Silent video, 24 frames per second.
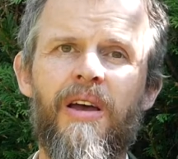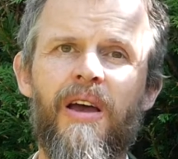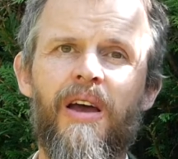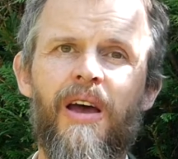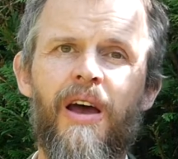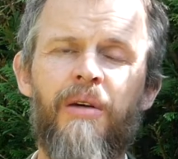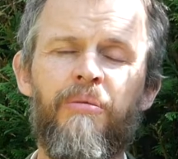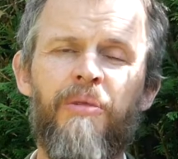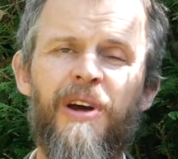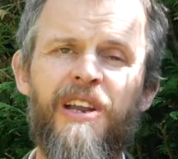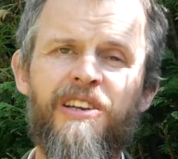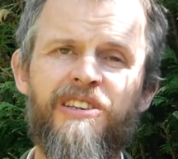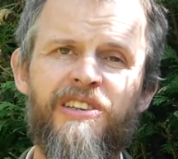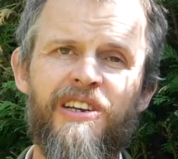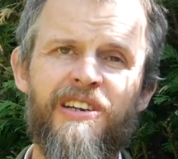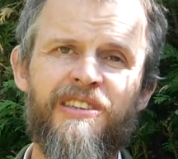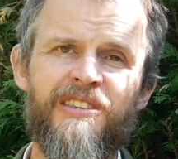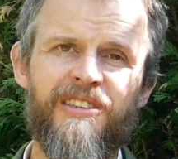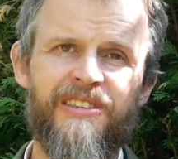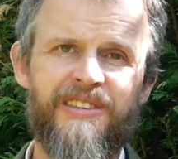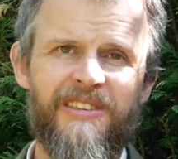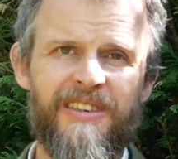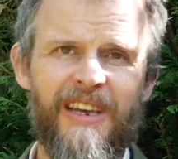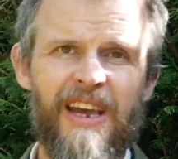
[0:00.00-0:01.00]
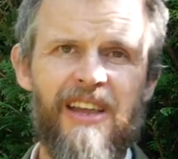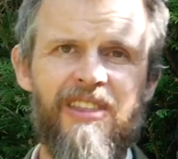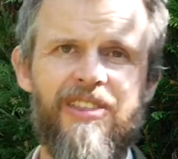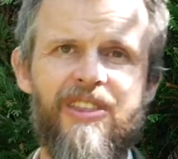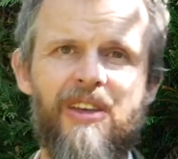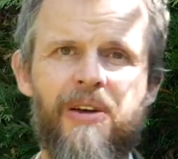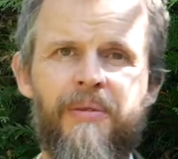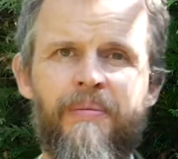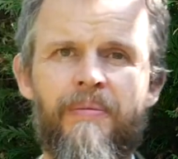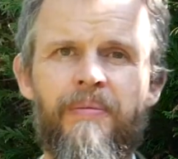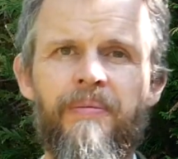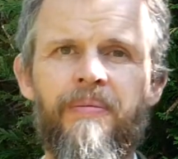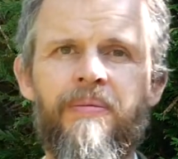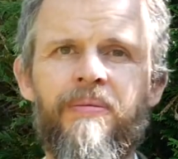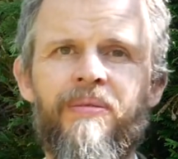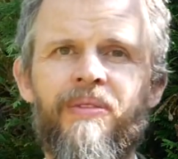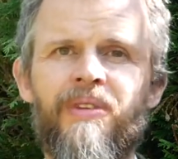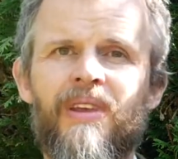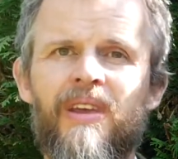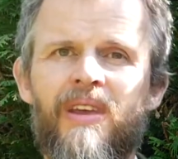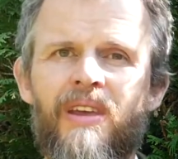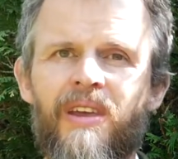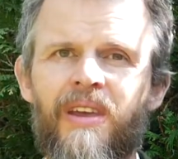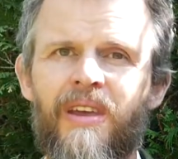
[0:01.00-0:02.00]
And when Jesus said them,
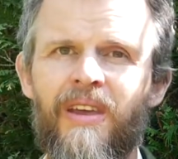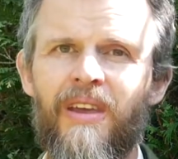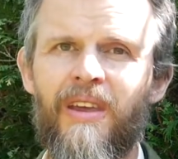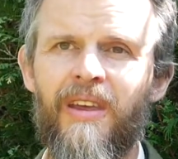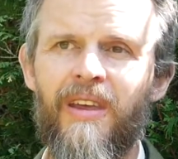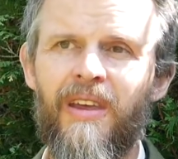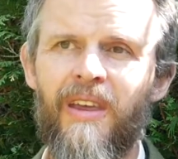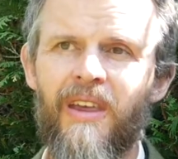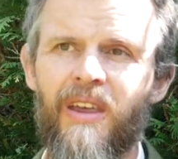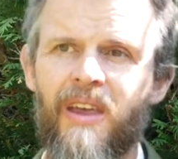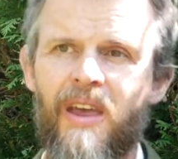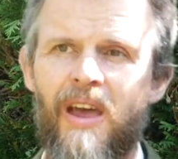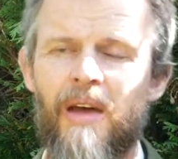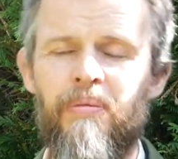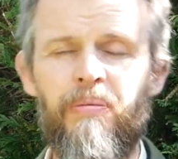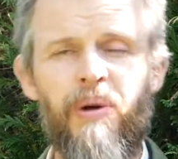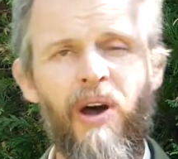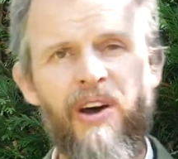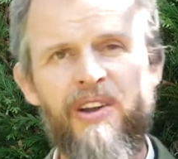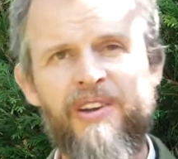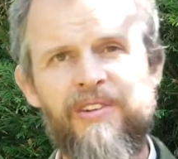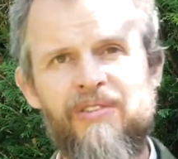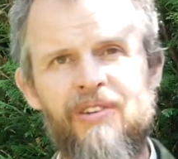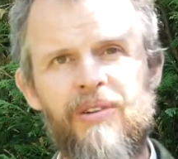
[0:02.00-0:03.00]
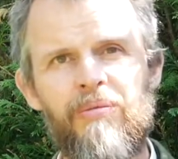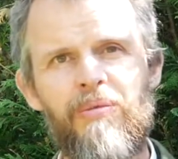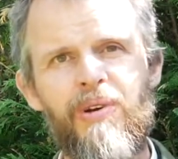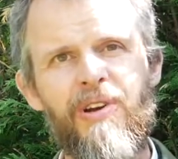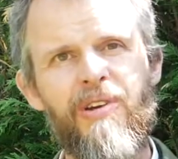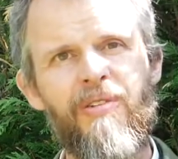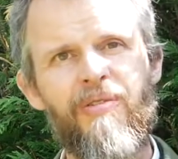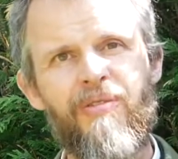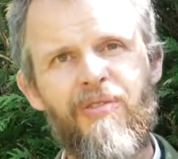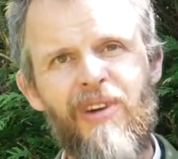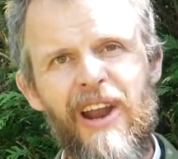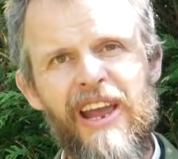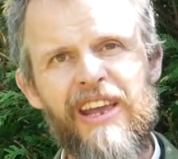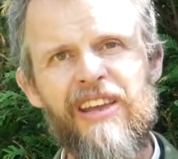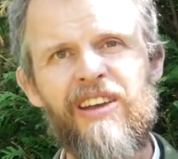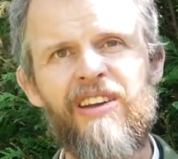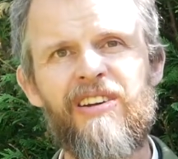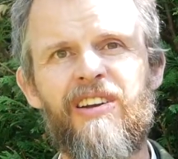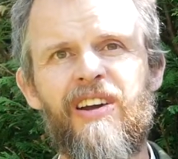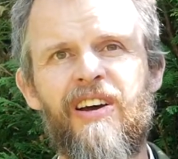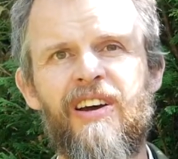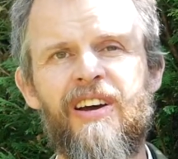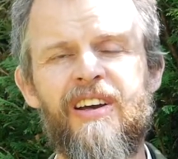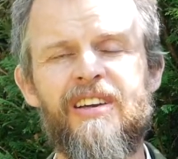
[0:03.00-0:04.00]
a part of him would have
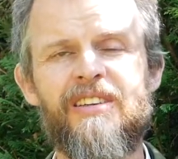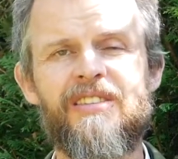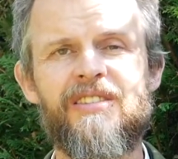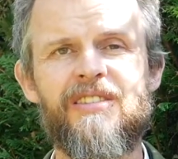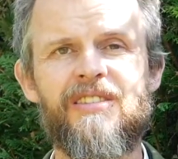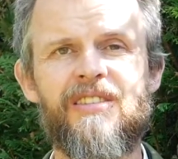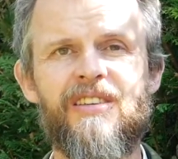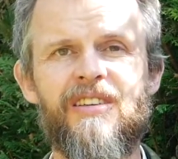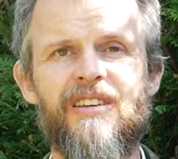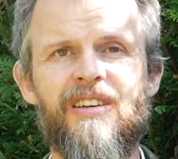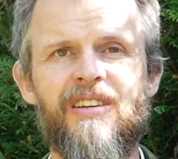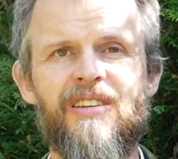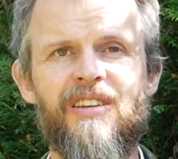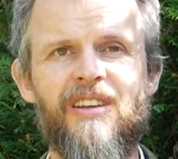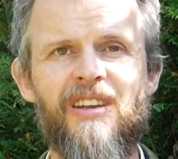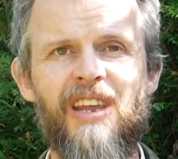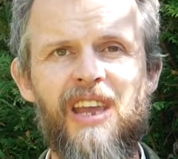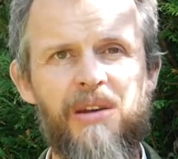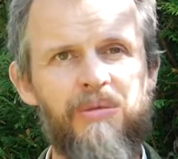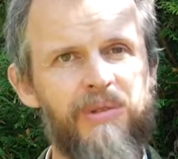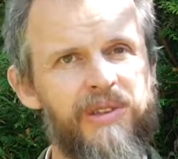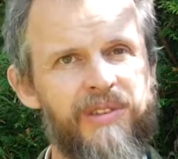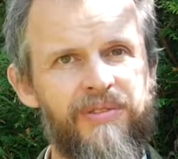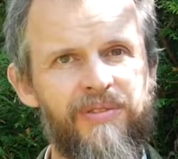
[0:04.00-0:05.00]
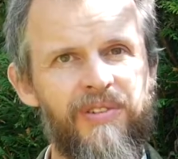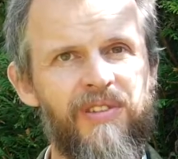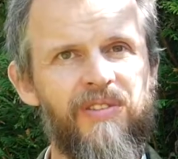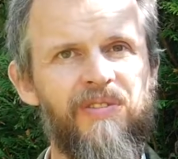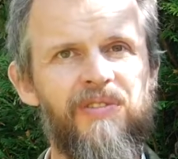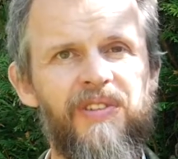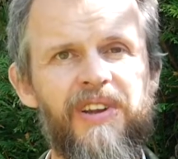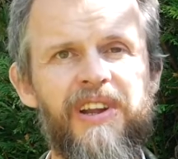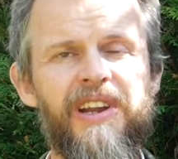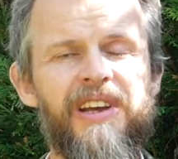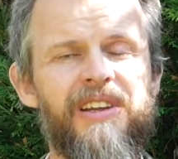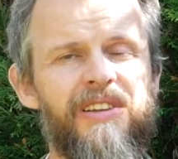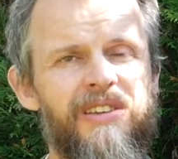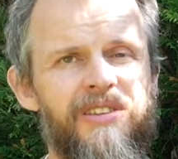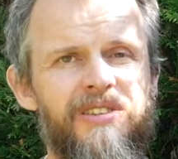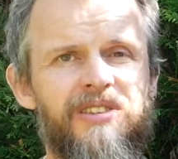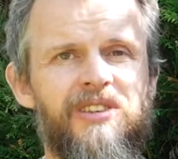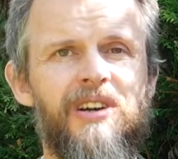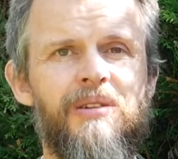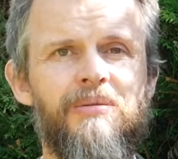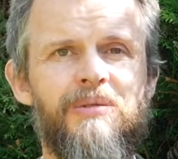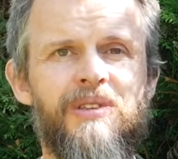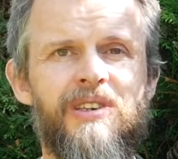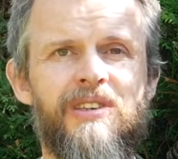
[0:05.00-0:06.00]
recognized that he was fulfilling the
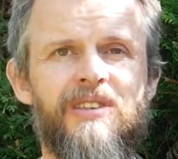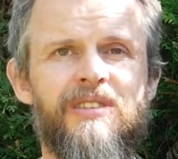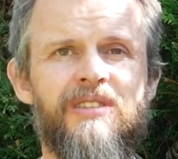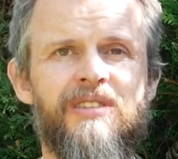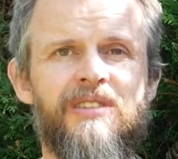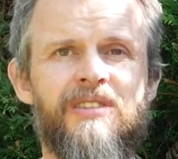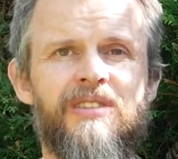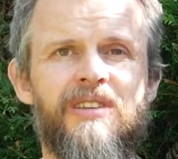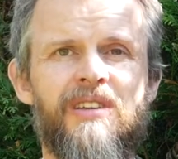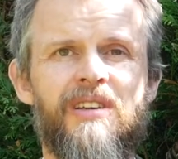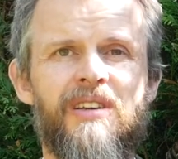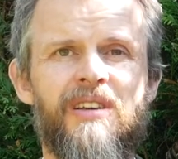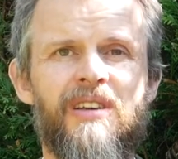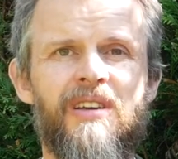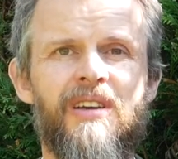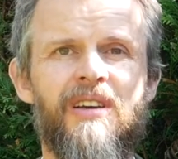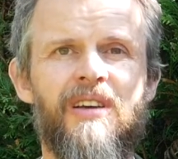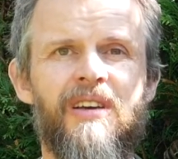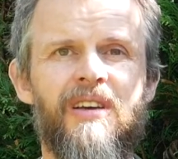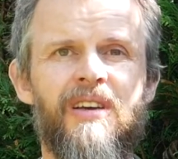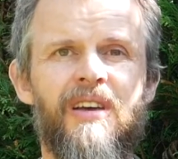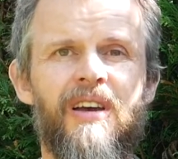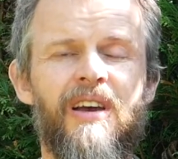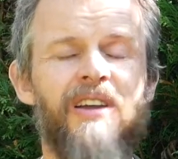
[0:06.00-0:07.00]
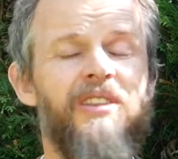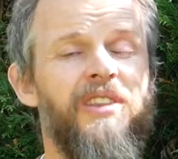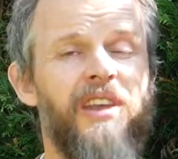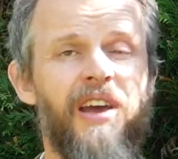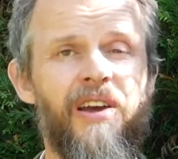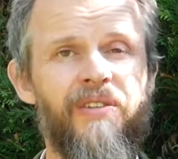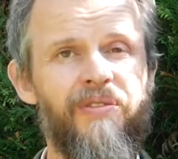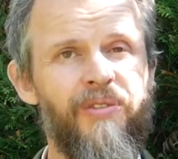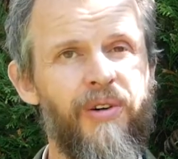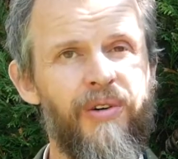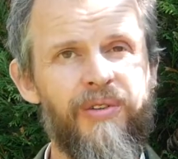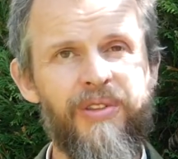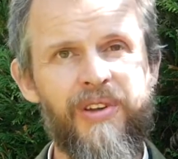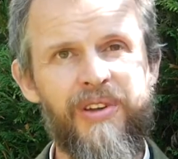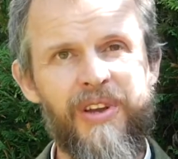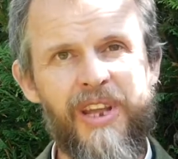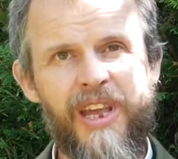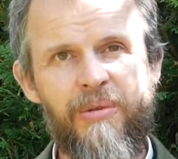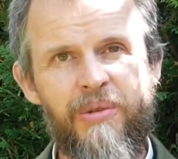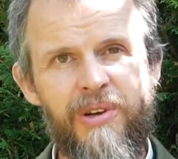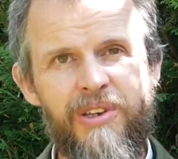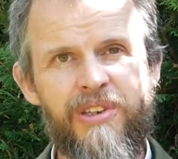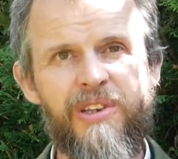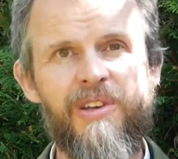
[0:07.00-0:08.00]
Scriptures, and therefore that he
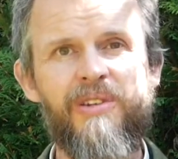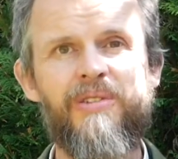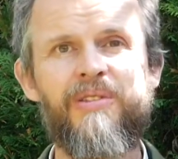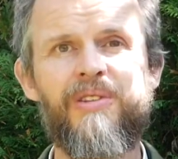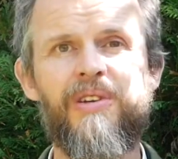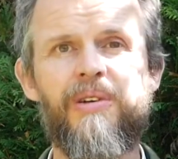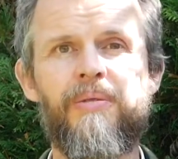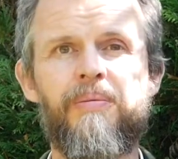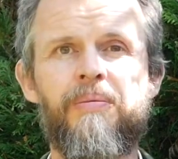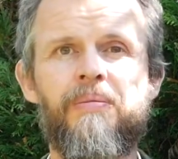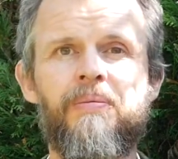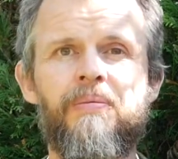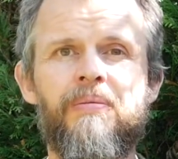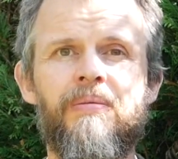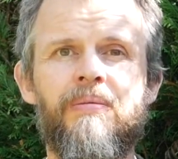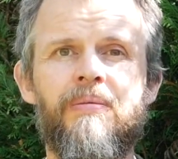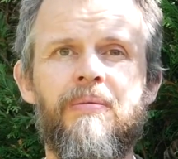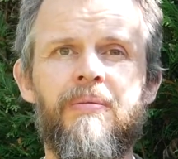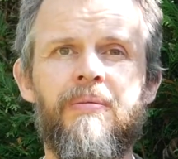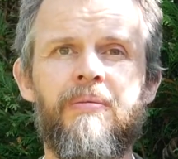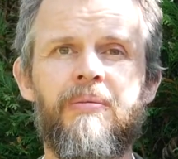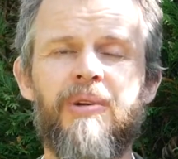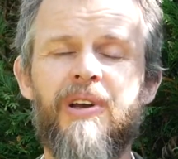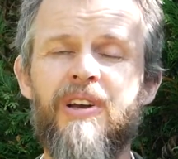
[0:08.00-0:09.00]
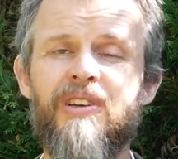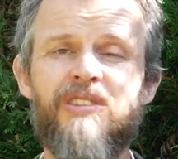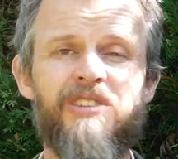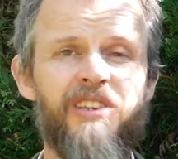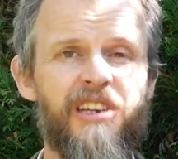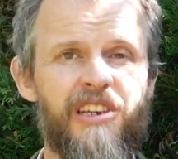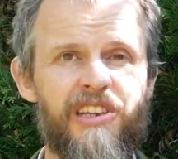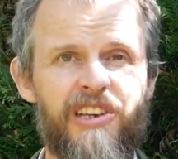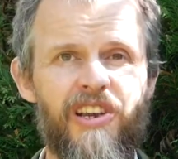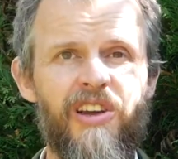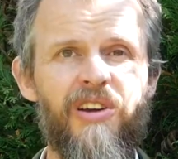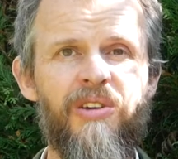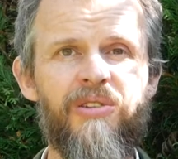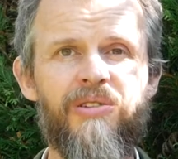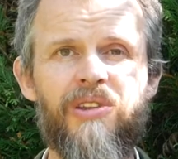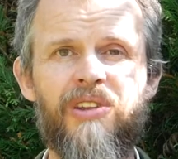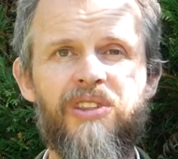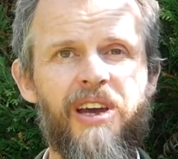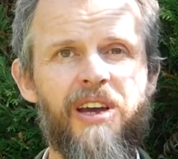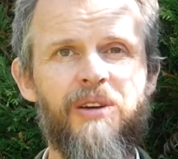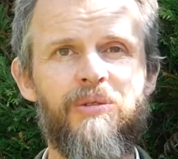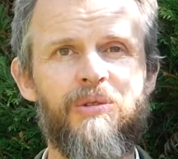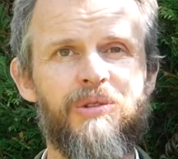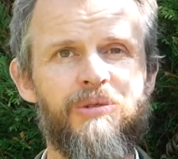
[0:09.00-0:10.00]
would do them, because he knew that
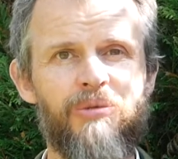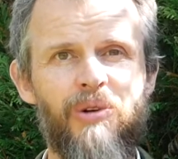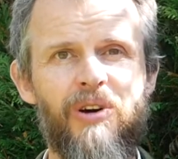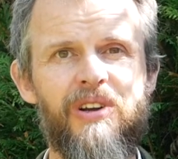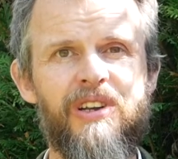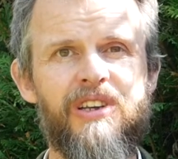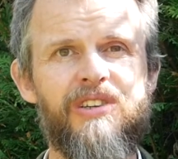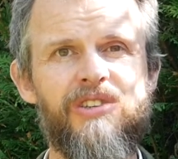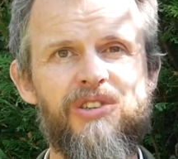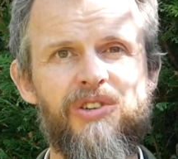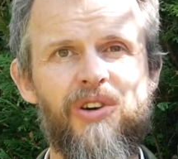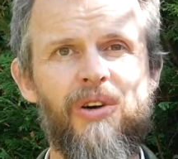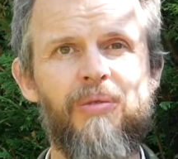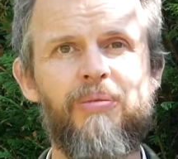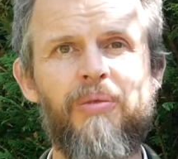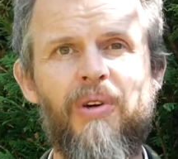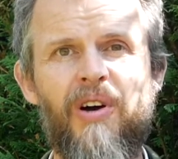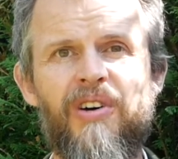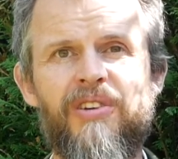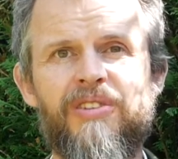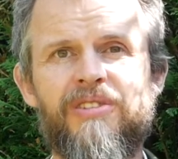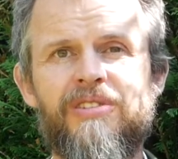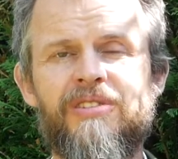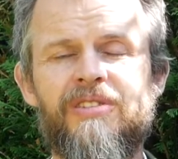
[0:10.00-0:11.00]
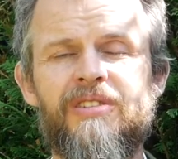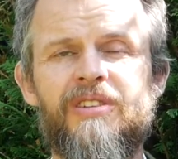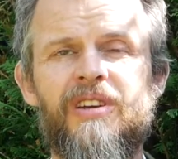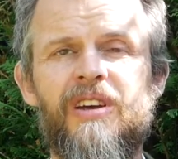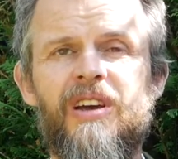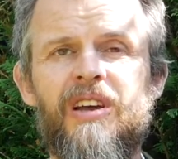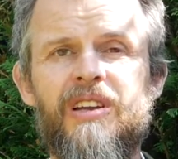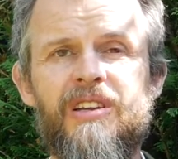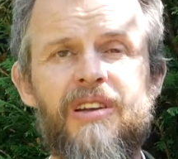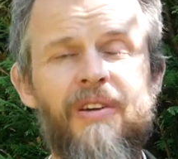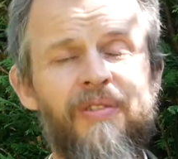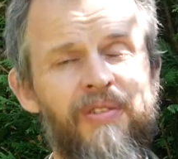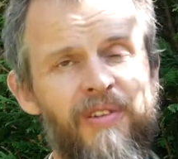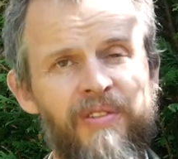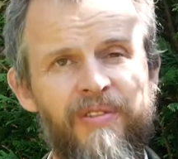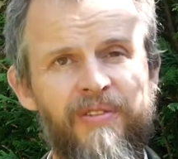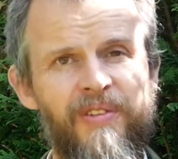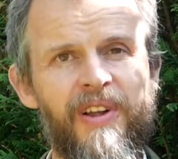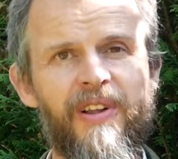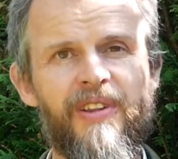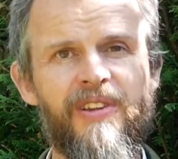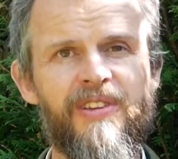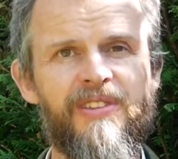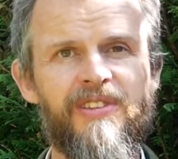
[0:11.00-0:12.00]
that was what his job was, to
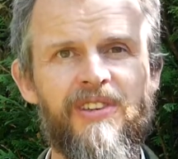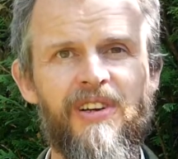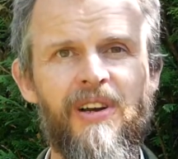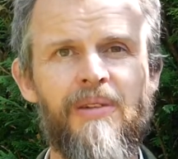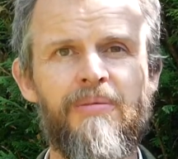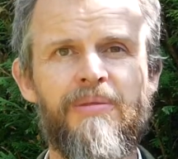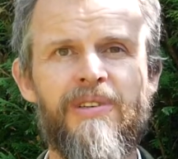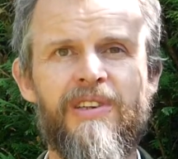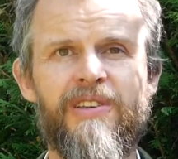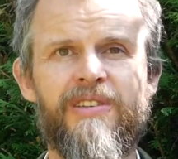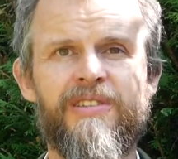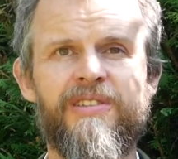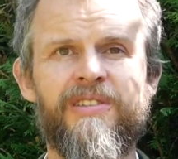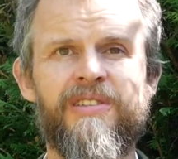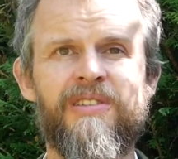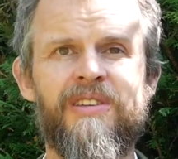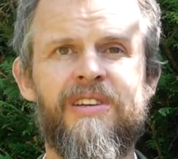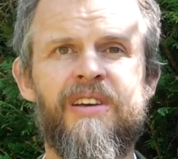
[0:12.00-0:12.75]
fulfill the Scriptures.